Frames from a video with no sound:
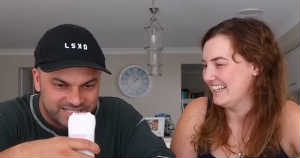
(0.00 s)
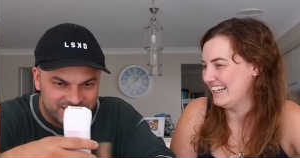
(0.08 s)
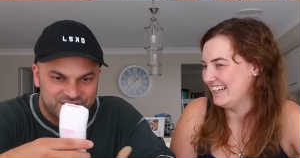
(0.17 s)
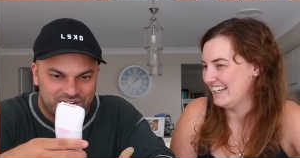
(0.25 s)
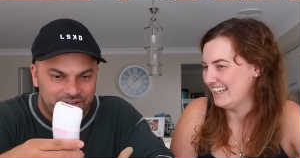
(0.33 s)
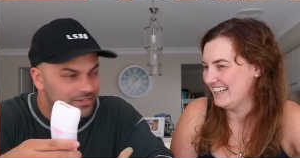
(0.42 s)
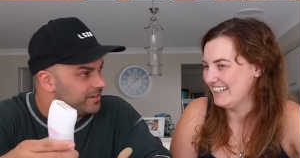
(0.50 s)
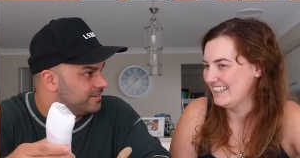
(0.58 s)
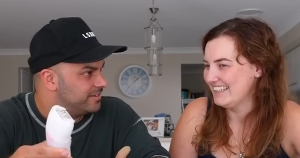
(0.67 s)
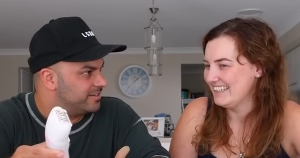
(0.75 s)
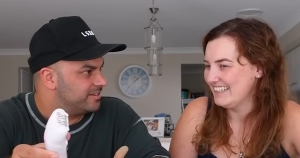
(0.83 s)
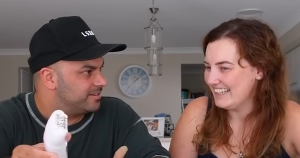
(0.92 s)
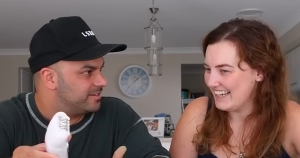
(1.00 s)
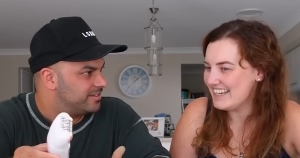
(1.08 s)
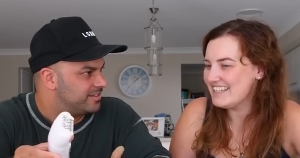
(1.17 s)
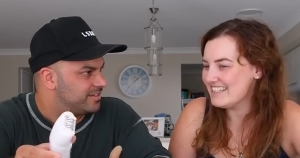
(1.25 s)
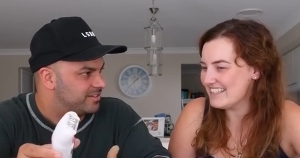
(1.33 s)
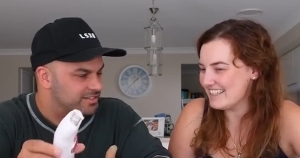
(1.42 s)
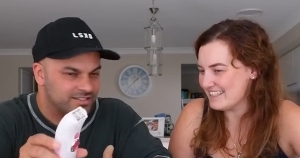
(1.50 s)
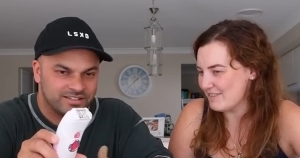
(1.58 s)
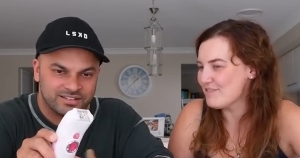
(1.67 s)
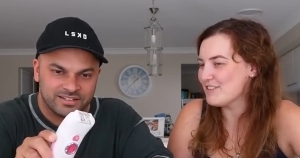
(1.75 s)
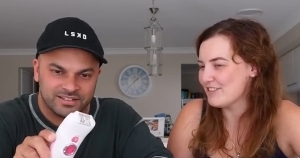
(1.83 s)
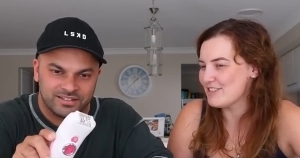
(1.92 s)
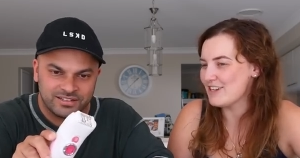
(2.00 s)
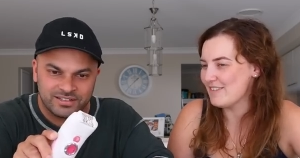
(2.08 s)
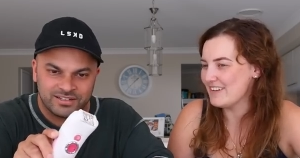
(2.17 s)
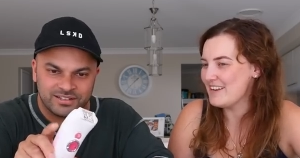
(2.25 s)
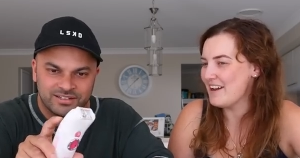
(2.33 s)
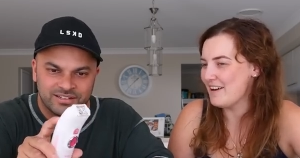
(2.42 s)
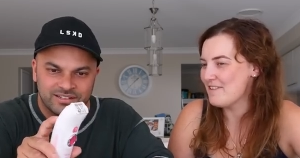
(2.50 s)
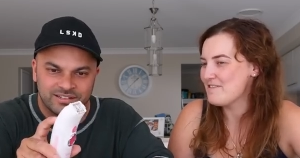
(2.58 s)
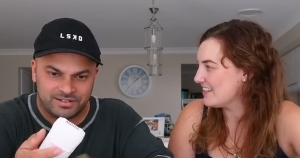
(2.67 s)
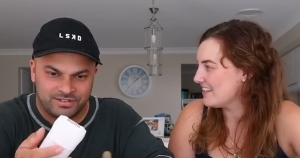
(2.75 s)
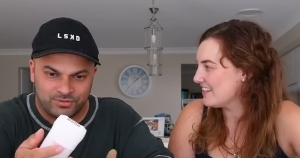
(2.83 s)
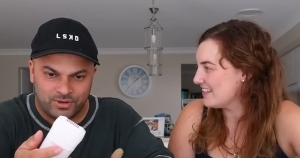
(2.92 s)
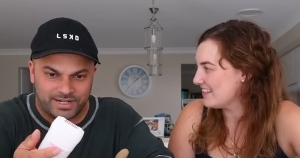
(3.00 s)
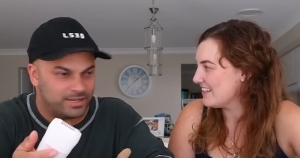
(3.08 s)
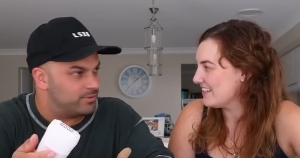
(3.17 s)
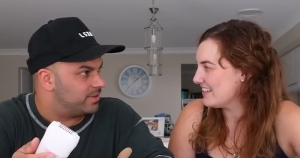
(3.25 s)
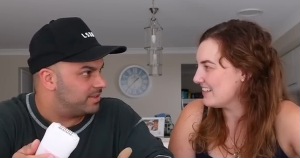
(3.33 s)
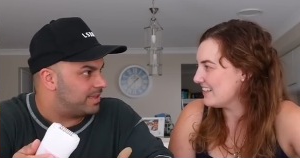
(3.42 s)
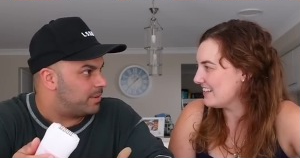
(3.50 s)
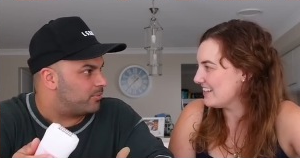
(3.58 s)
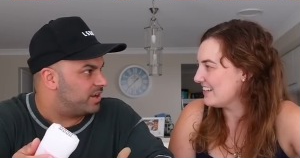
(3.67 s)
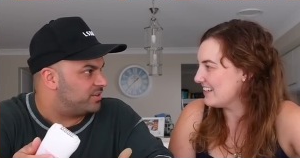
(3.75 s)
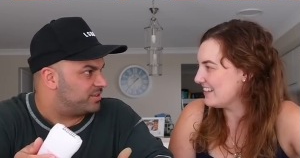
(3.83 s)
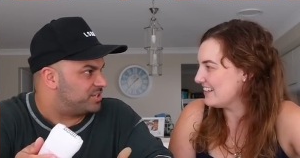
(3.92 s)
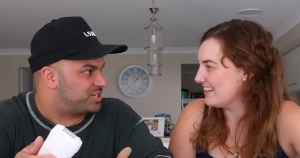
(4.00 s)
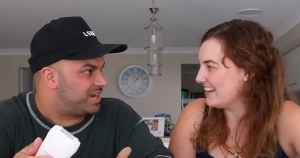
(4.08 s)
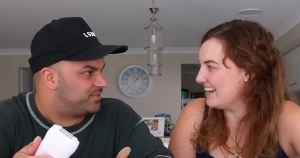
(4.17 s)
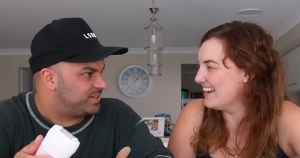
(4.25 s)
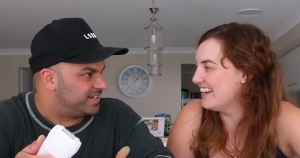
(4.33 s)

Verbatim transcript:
Speaker 1: Is it a shaver?
Speaker 2: It is some sort of shaver, yeah.
Speaker 1: Do I need to elaborate on a shaver?